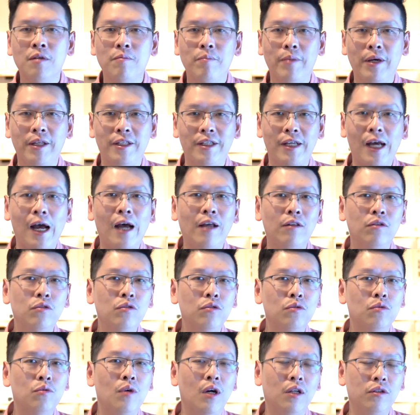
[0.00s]
but I
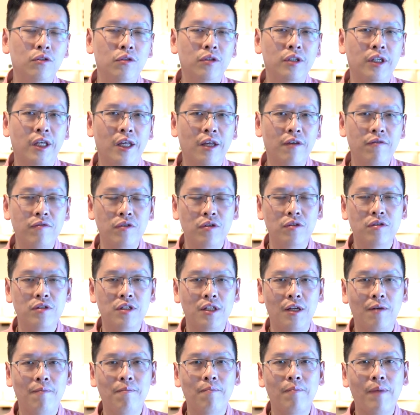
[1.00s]
do want to give you
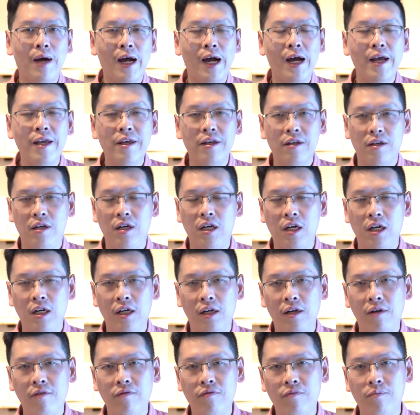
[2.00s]
some my
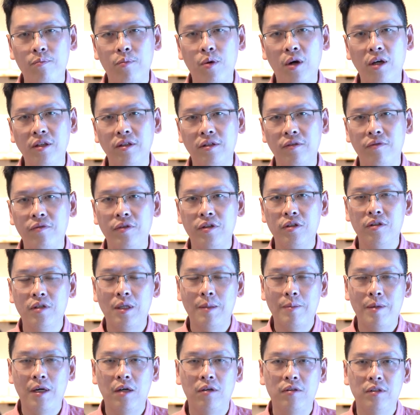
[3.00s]
point of view
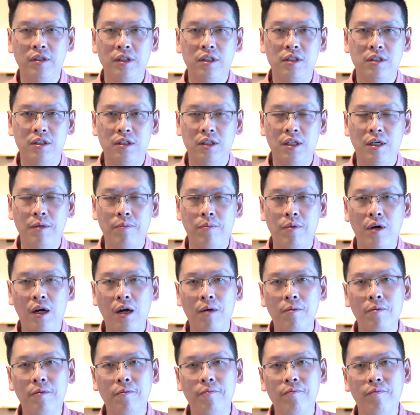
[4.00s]
about this
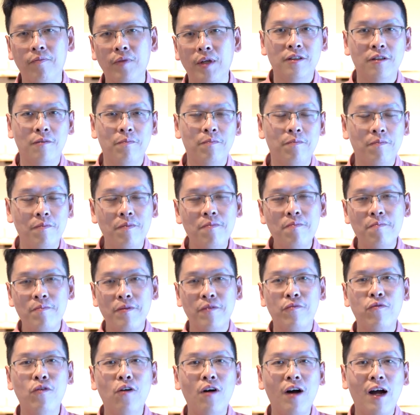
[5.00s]
problem. So
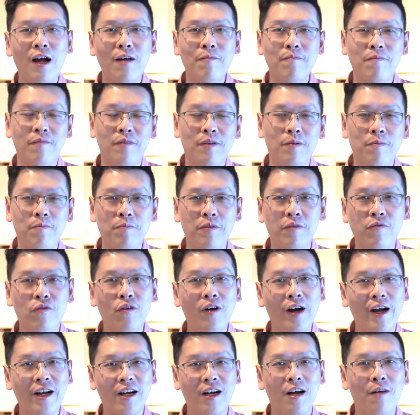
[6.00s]
before
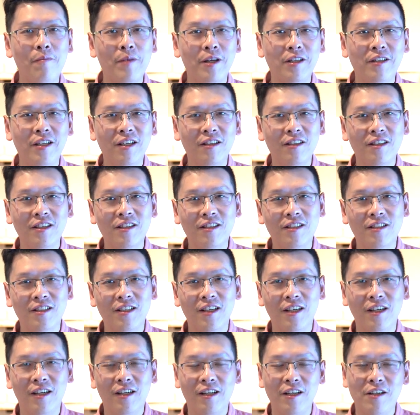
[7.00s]
I commenting this
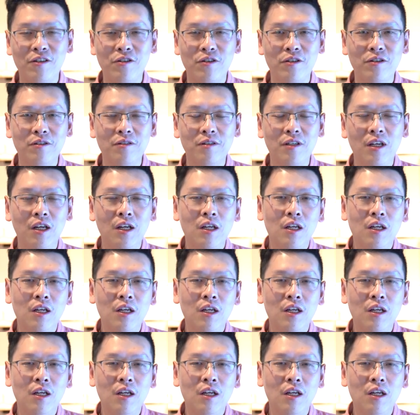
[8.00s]
issue,